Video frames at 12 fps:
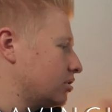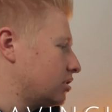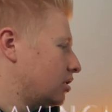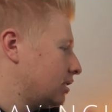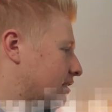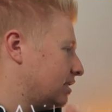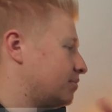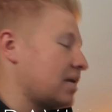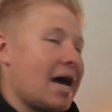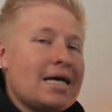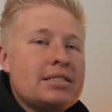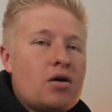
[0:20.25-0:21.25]
a lot of tips
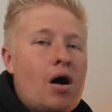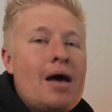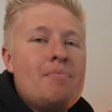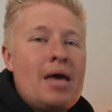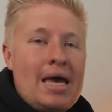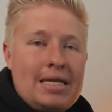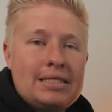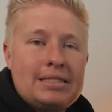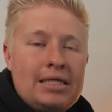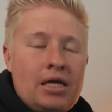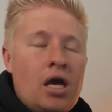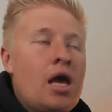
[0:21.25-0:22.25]
as I'm
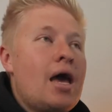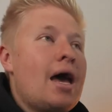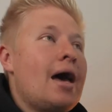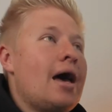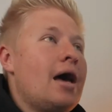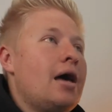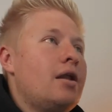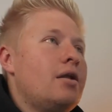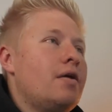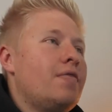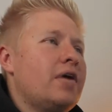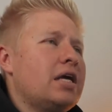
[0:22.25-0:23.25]
editing, and
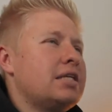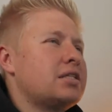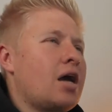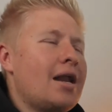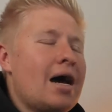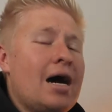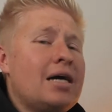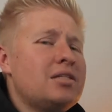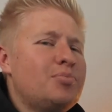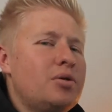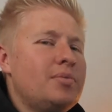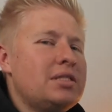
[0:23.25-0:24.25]
it's kind of hard to
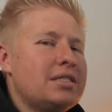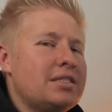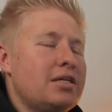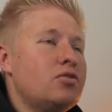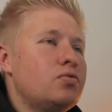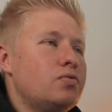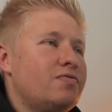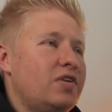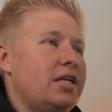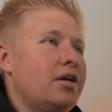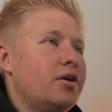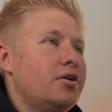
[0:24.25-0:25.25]
put them into single
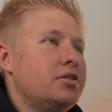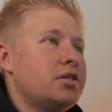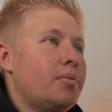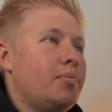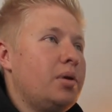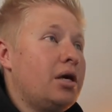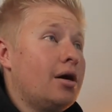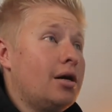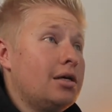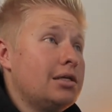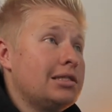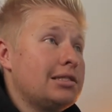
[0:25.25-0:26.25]
videos
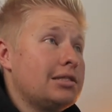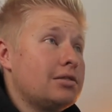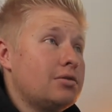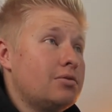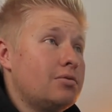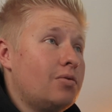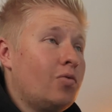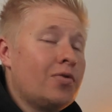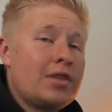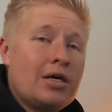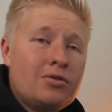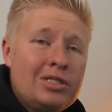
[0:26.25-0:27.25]
because what
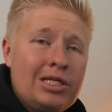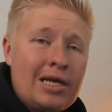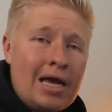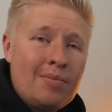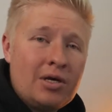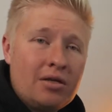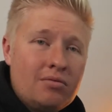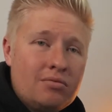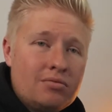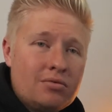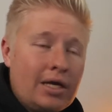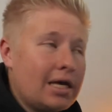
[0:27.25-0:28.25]
the hell do you name it?
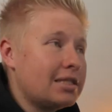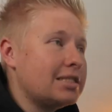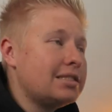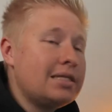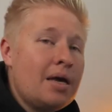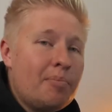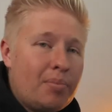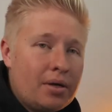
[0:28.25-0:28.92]
Like, it's a tip.